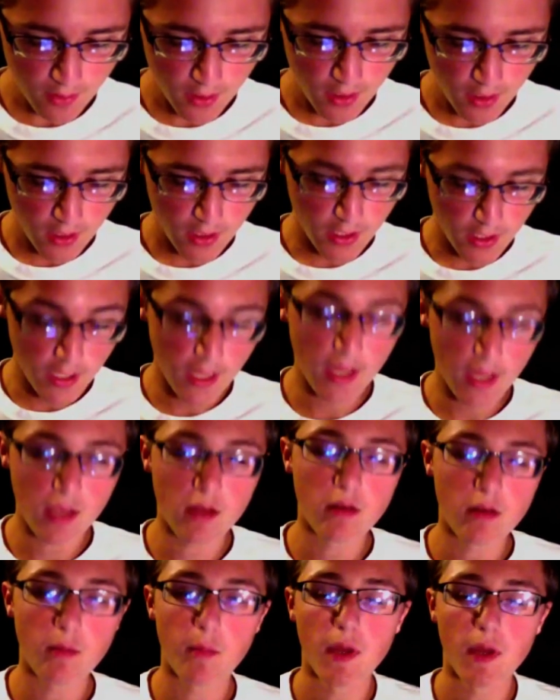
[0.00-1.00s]
And
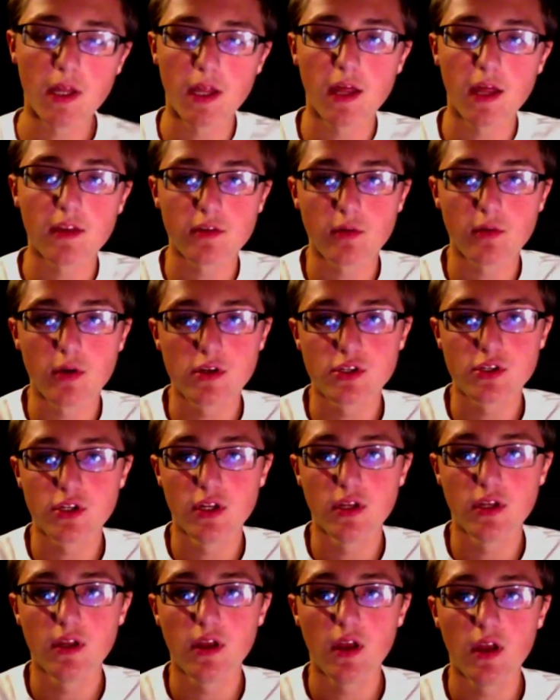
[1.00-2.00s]
my last question
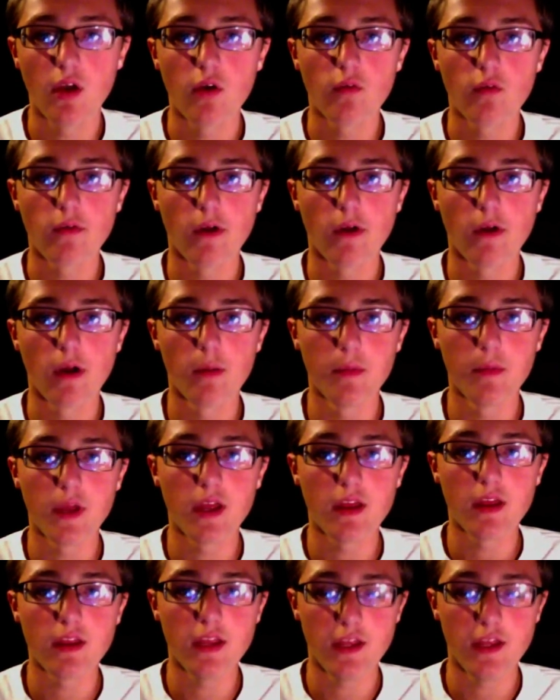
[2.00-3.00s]
from
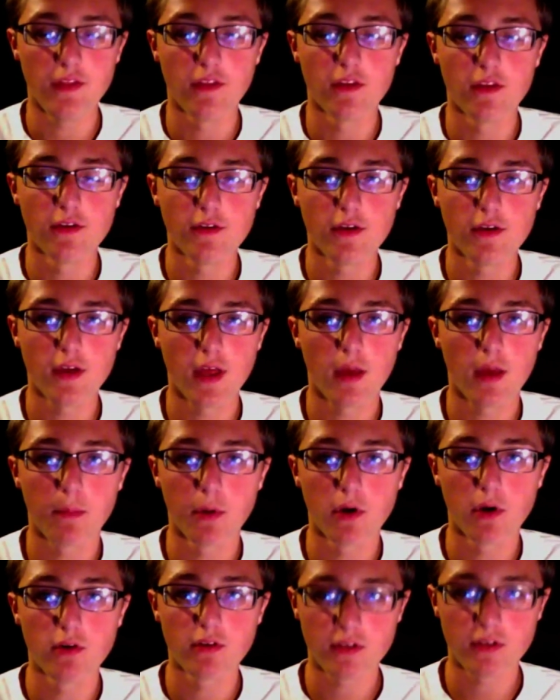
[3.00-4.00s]
Ethan Epos
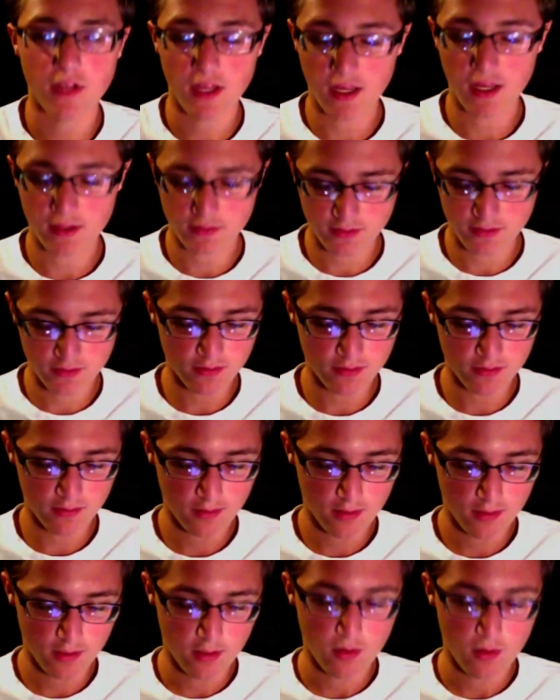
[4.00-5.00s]
asks,
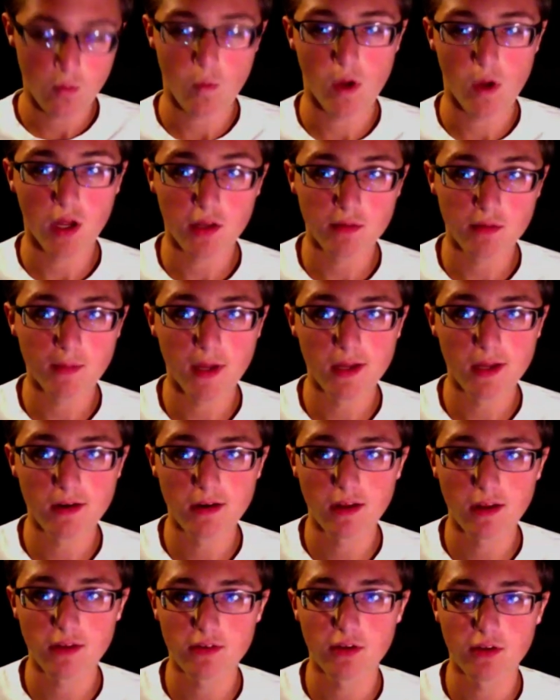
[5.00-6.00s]
why is my internet
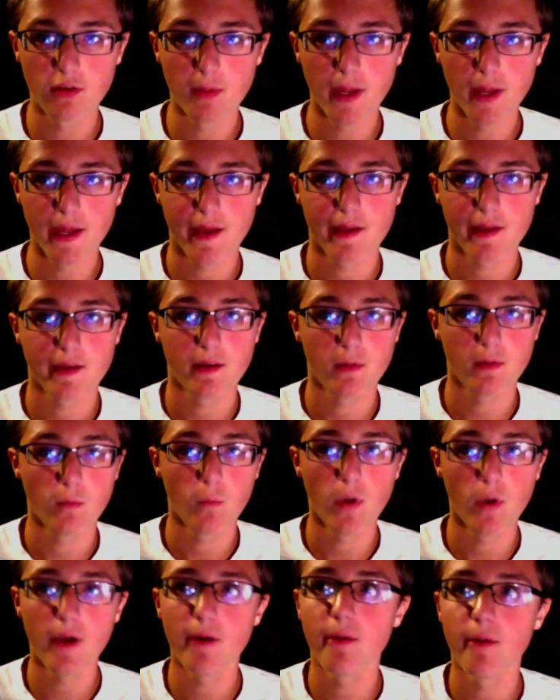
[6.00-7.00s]
so bad?
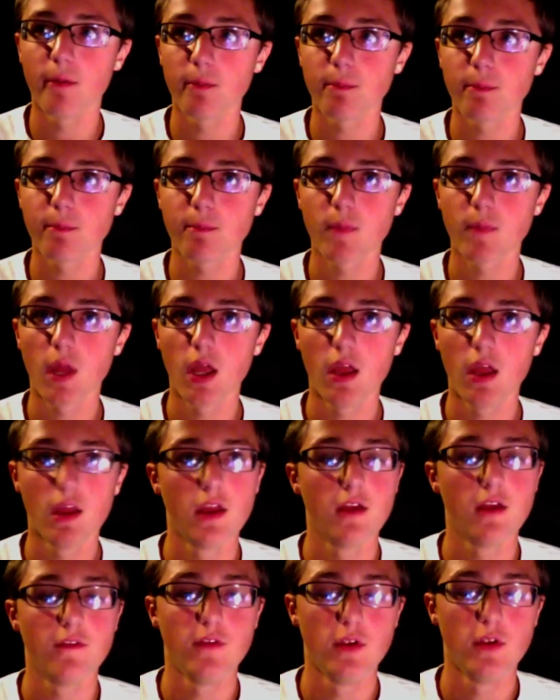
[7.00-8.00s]
Well, if
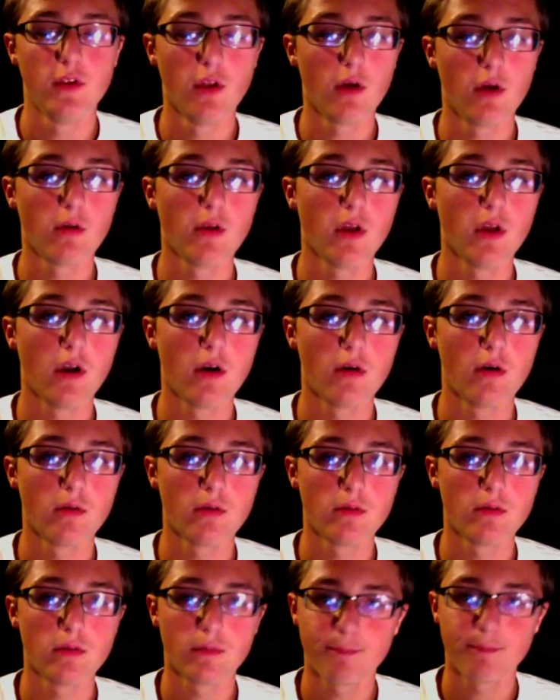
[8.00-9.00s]
you don't know,
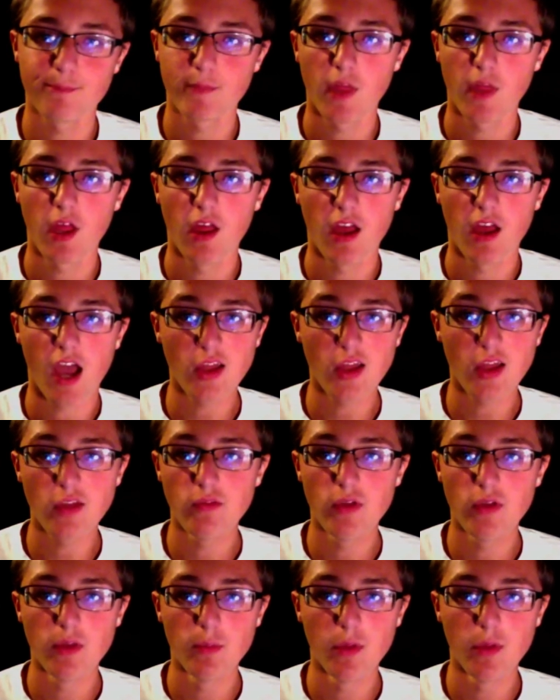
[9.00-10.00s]
I live in the
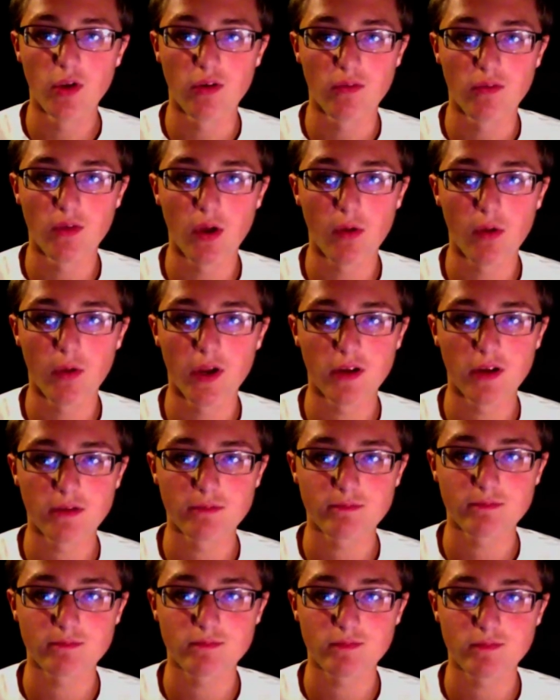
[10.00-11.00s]
middle of nowhere.
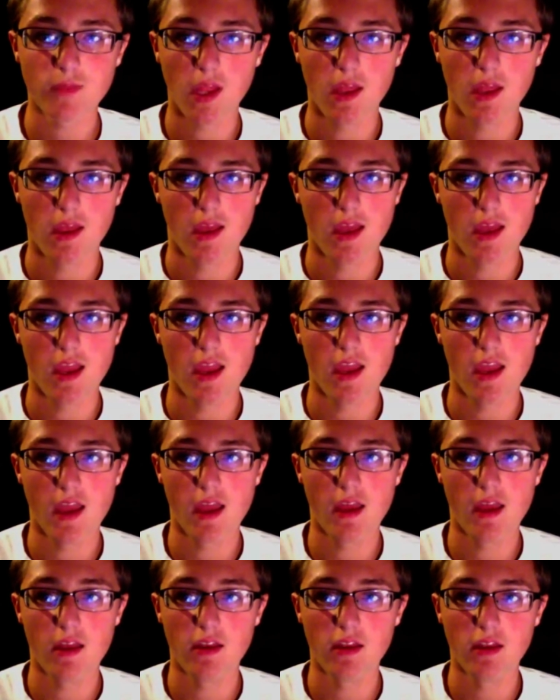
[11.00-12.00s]
And
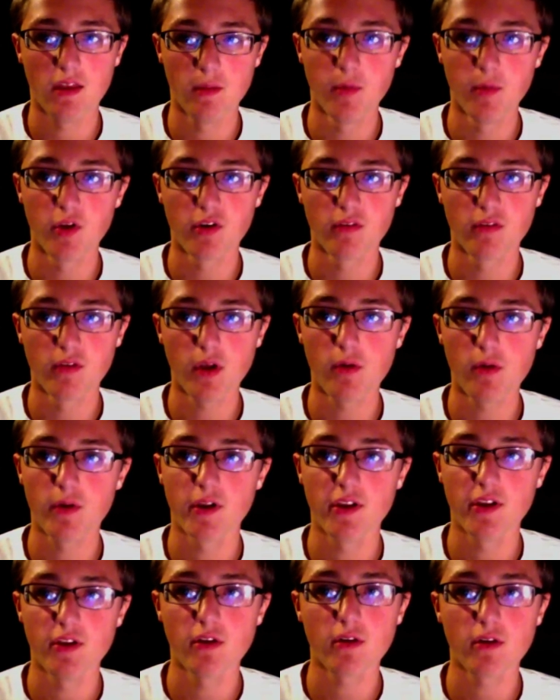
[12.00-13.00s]
in the middle of nowhere, you
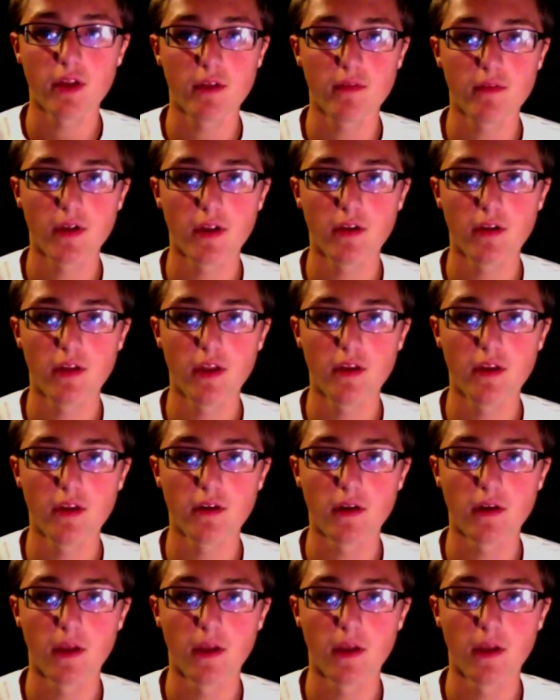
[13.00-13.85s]
don't get very good internet.